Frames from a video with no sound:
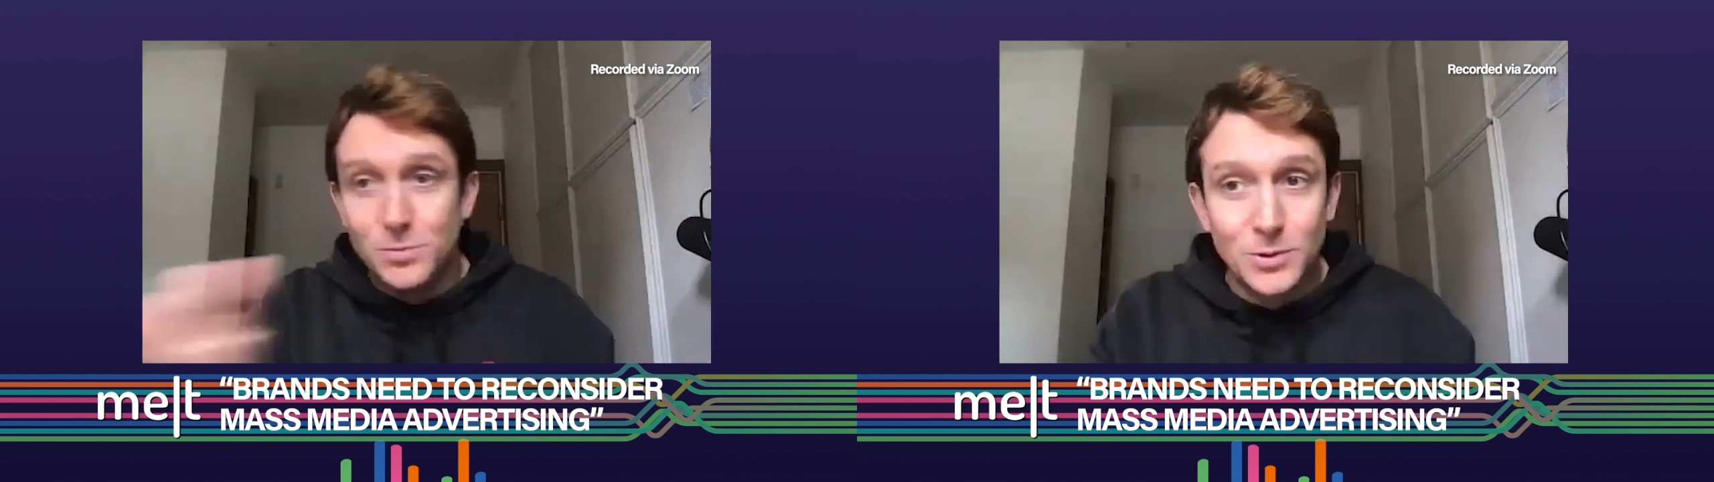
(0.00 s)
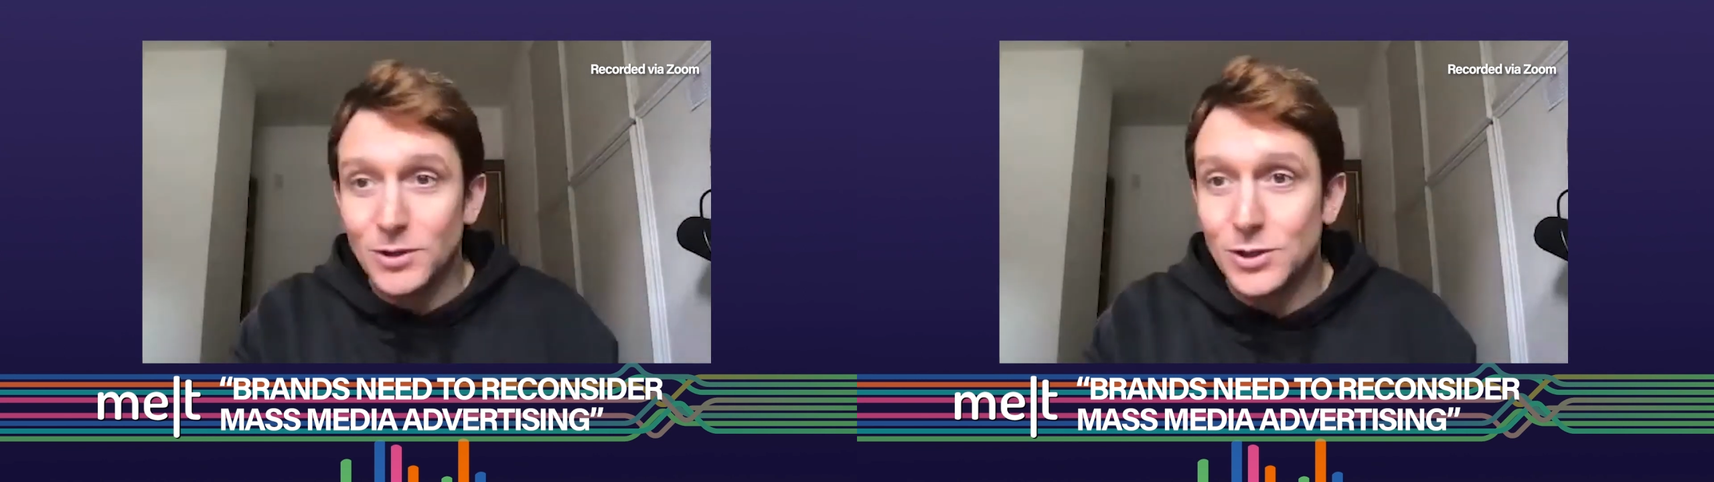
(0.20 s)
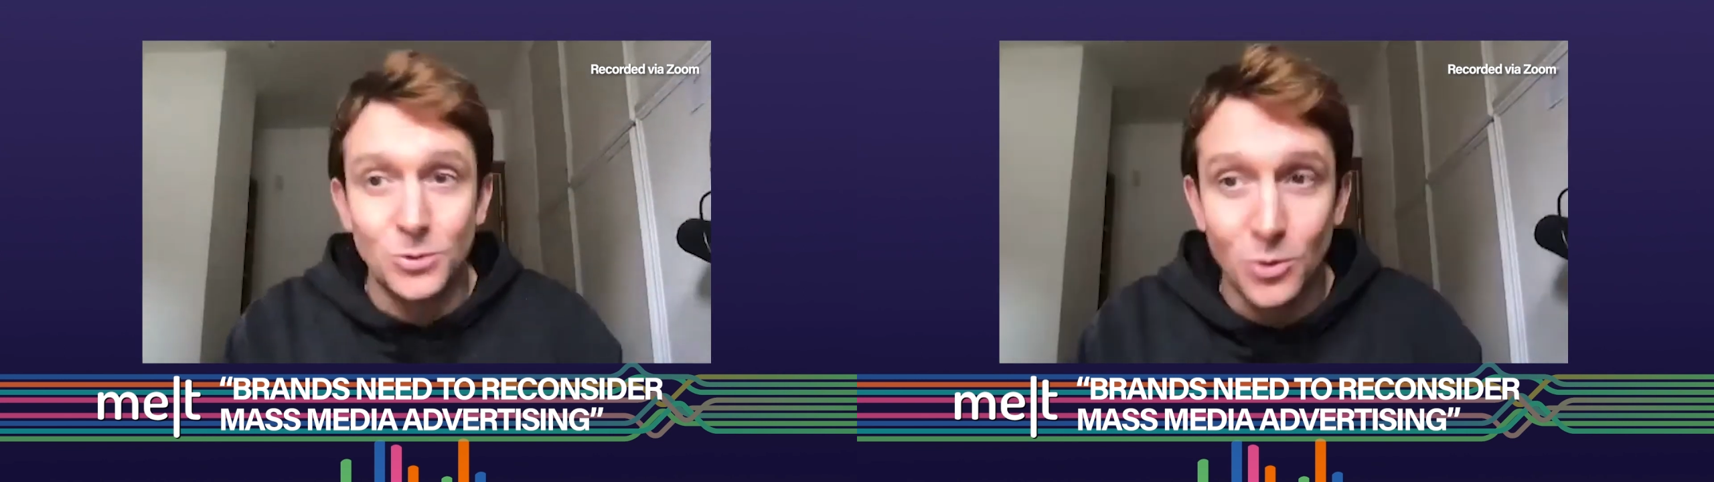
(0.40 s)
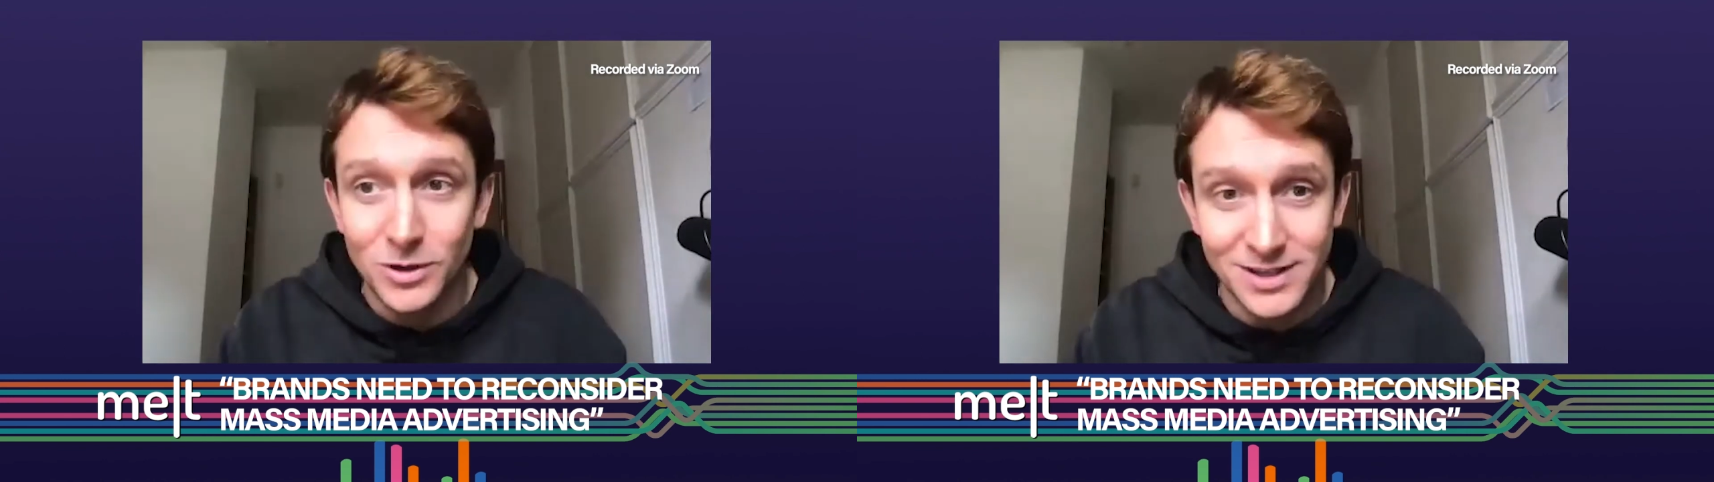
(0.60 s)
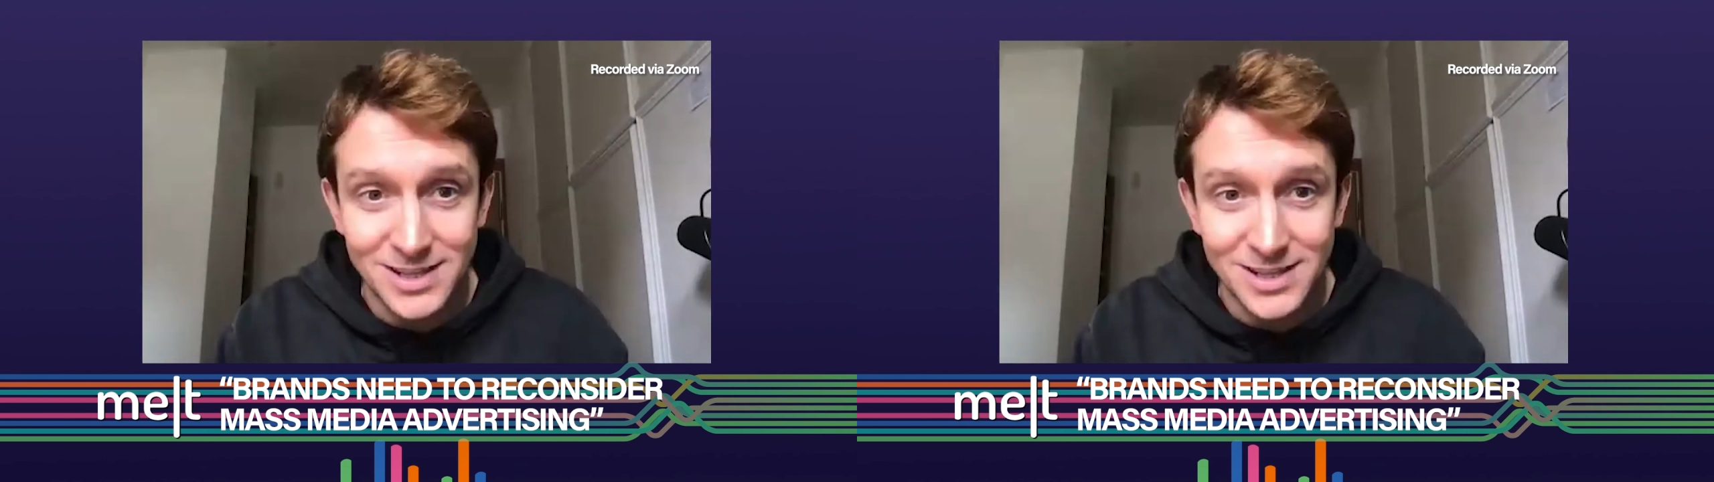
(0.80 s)
between the two
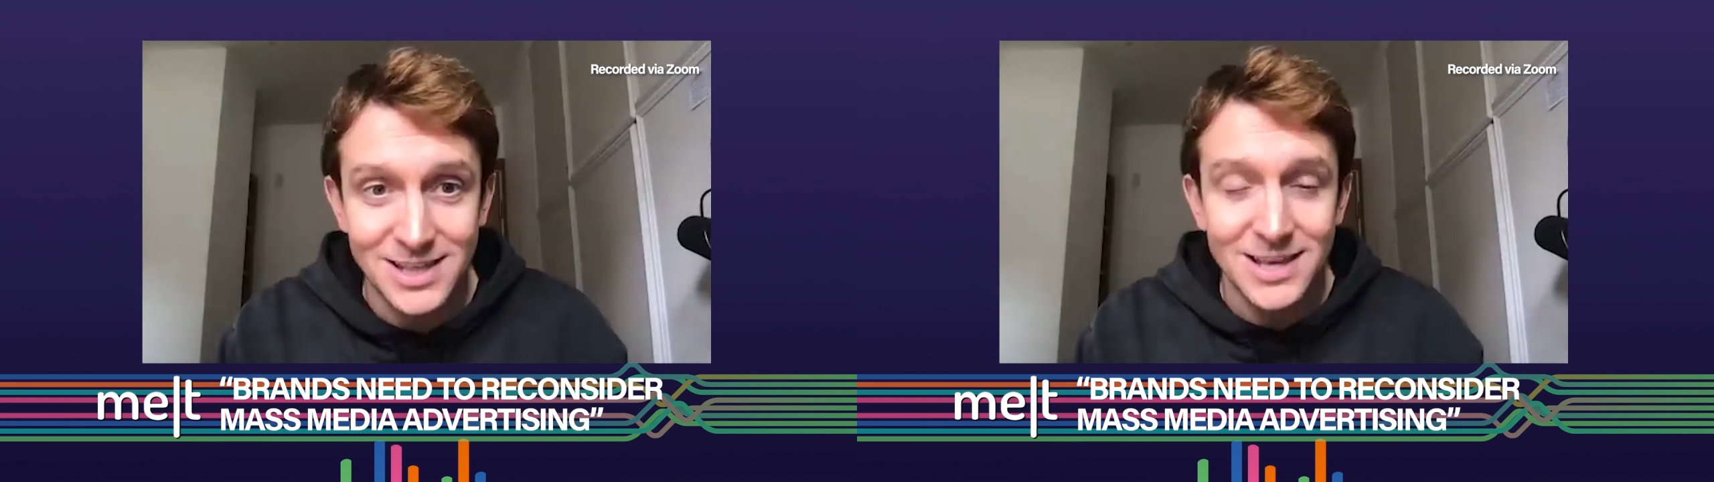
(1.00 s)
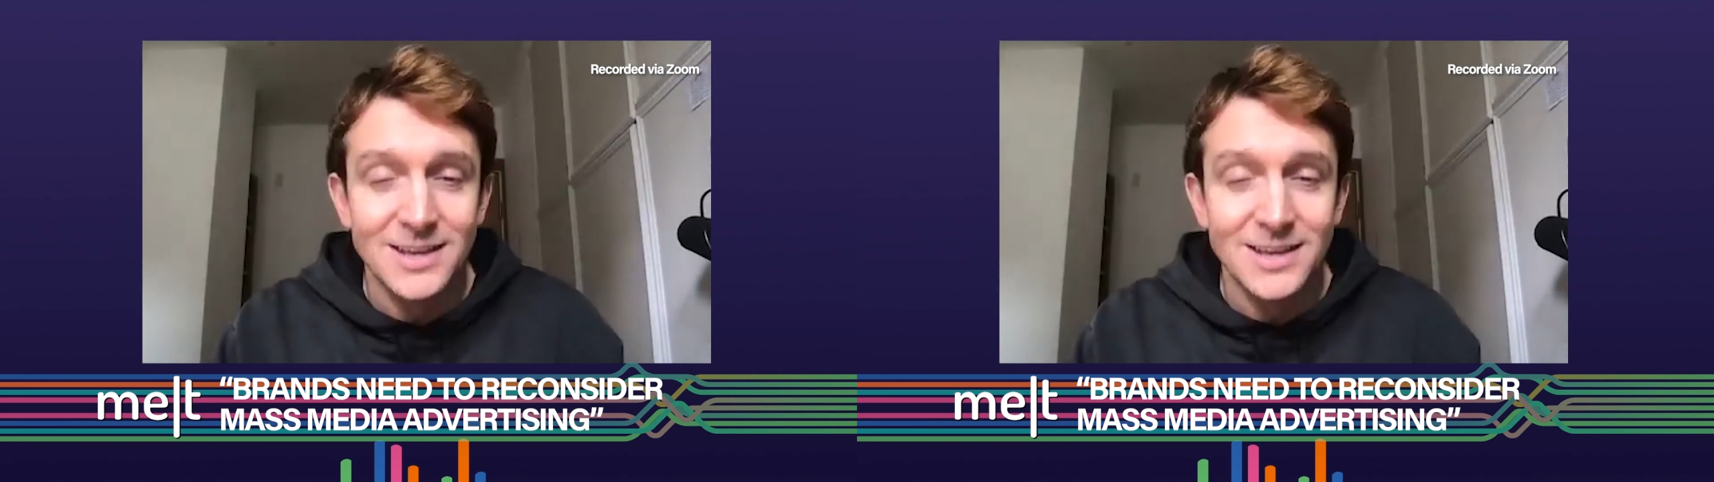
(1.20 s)
audiences.